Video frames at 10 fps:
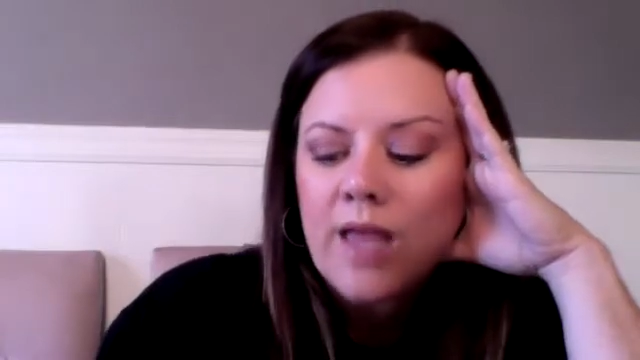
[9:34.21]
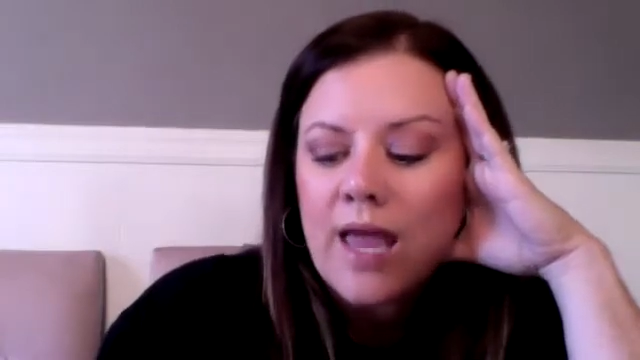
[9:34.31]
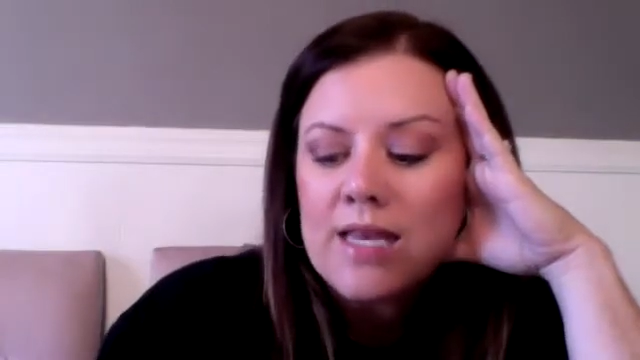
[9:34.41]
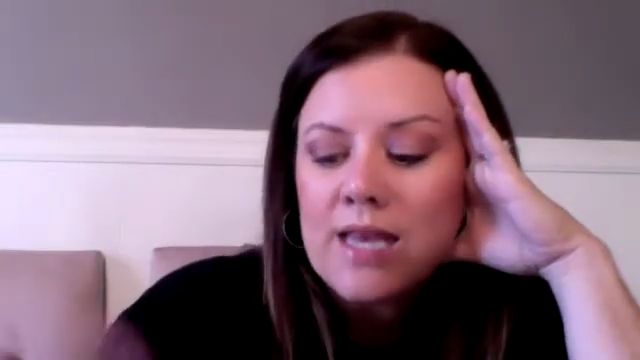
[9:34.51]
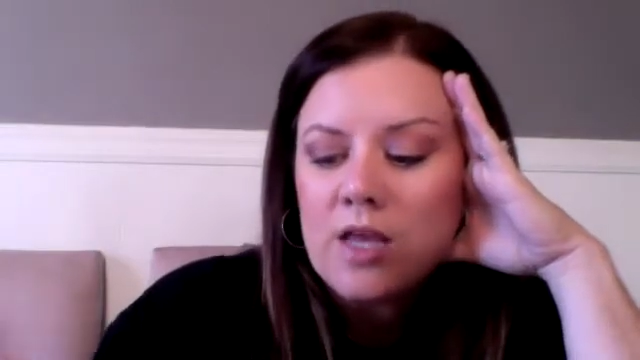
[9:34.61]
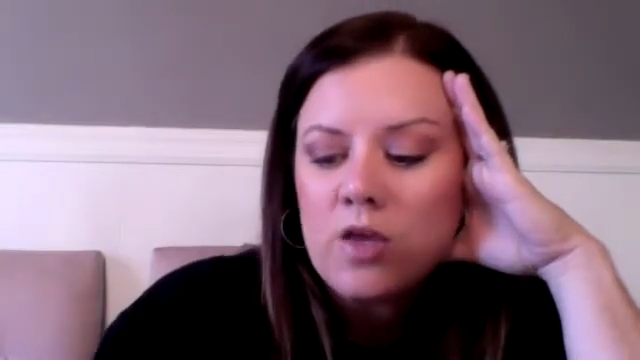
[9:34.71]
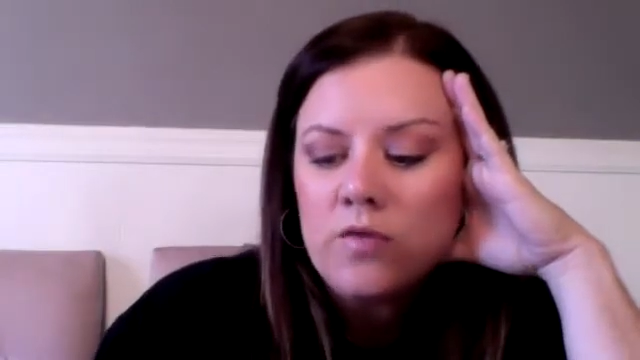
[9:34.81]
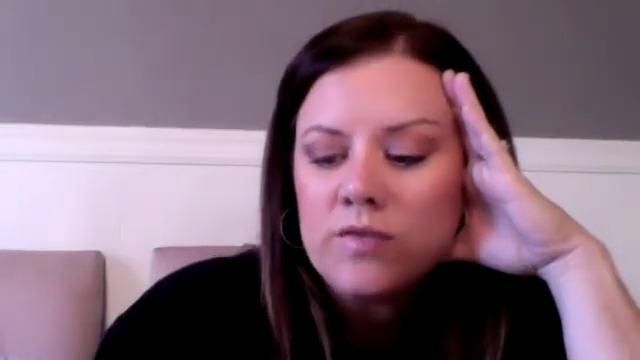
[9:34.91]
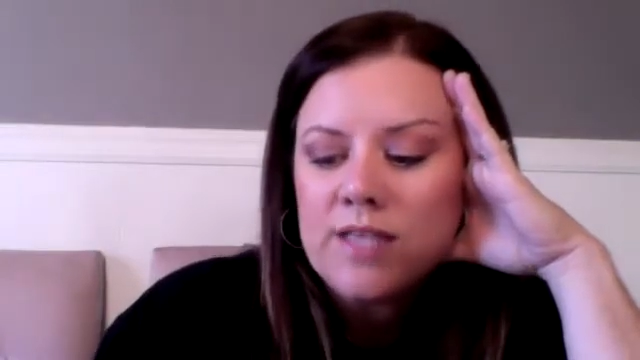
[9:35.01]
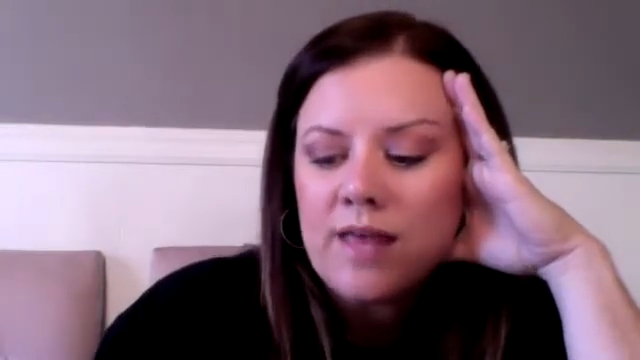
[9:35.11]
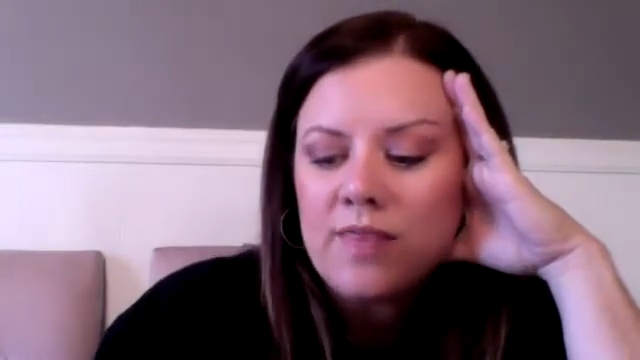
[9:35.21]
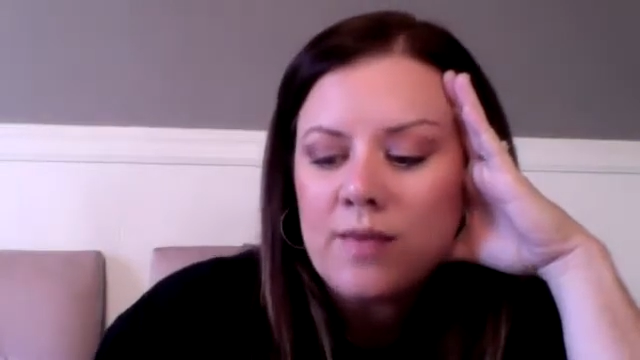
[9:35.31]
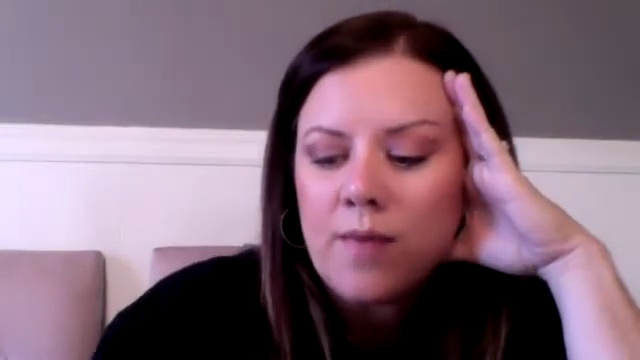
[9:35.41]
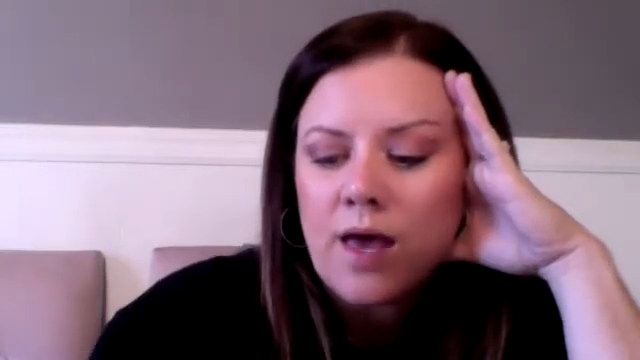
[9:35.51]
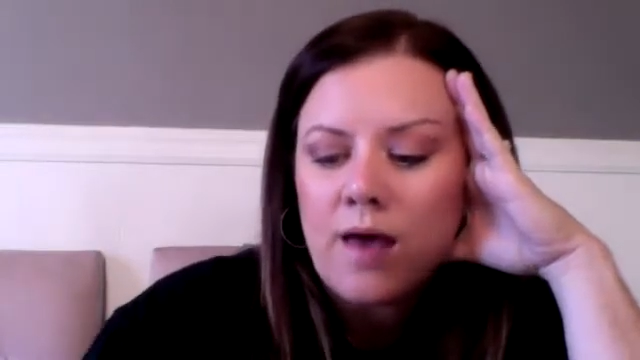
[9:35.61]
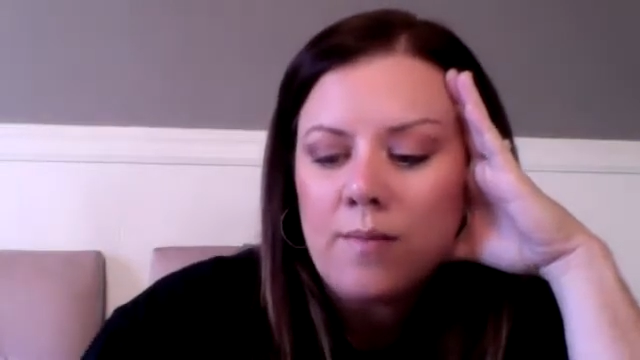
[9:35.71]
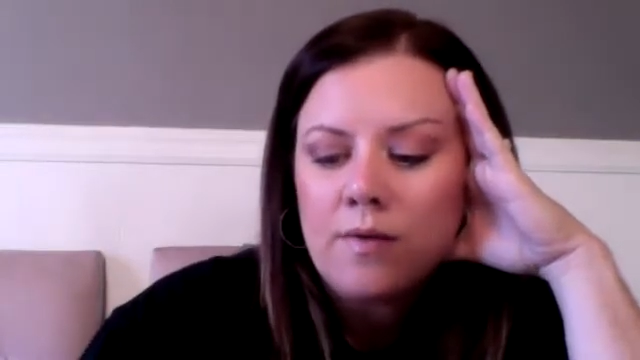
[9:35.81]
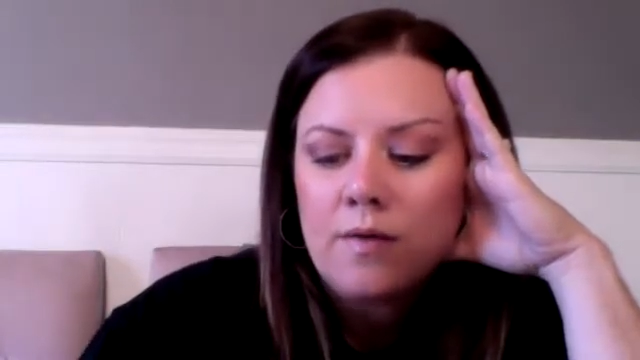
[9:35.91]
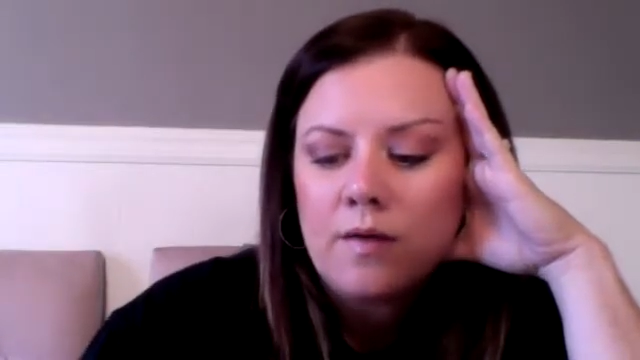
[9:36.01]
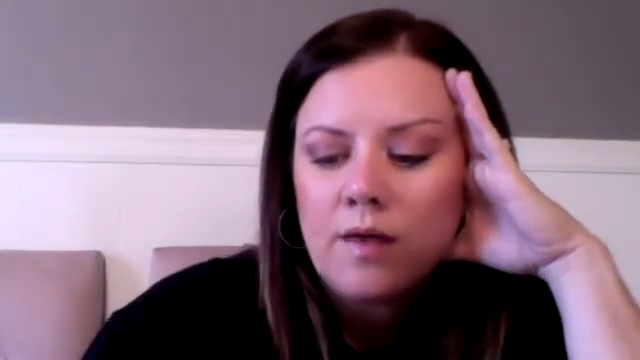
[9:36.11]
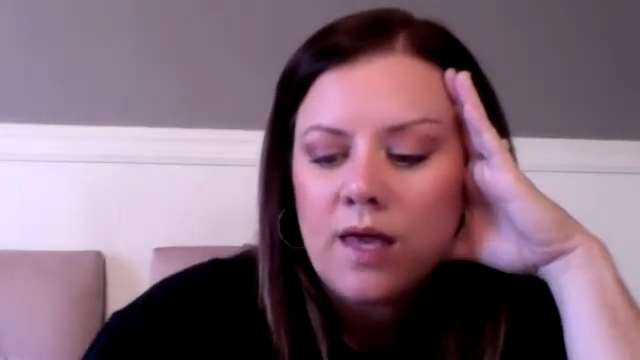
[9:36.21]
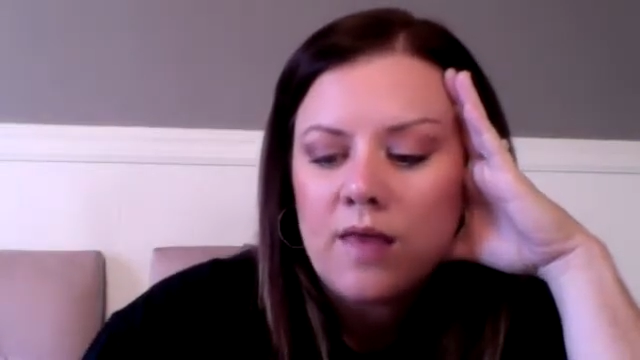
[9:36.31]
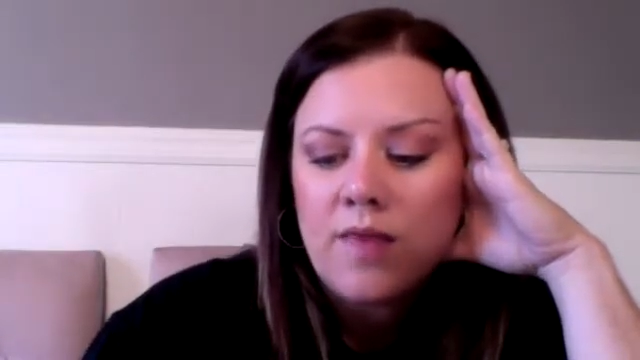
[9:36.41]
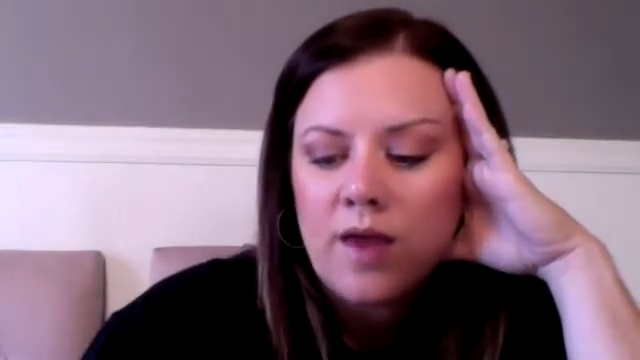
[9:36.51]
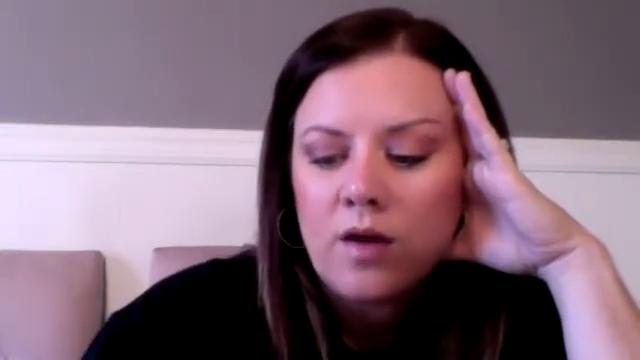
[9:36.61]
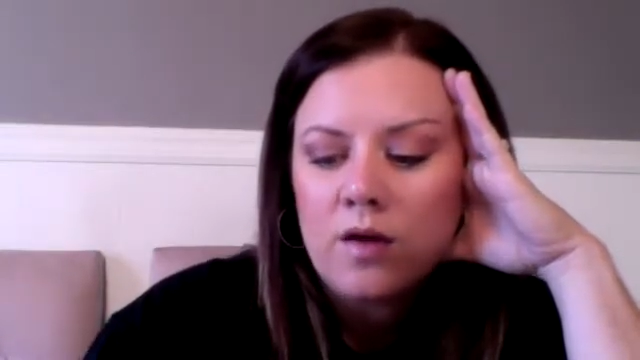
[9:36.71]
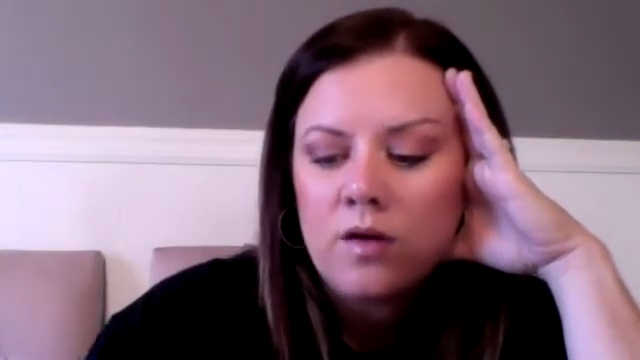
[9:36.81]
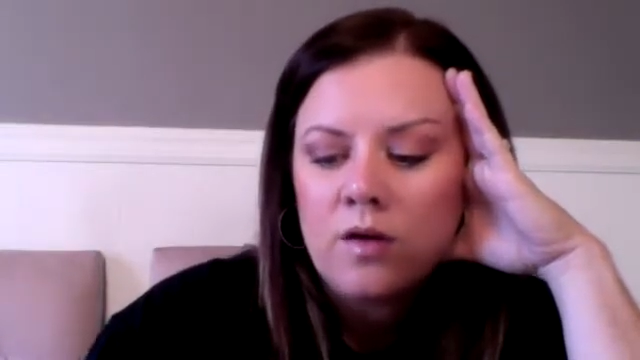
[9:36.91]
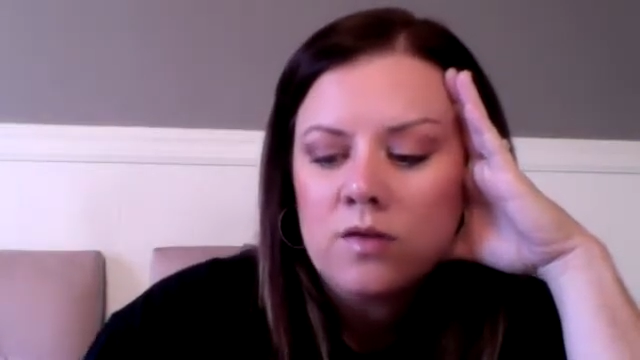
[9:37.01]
and you've set them up in there.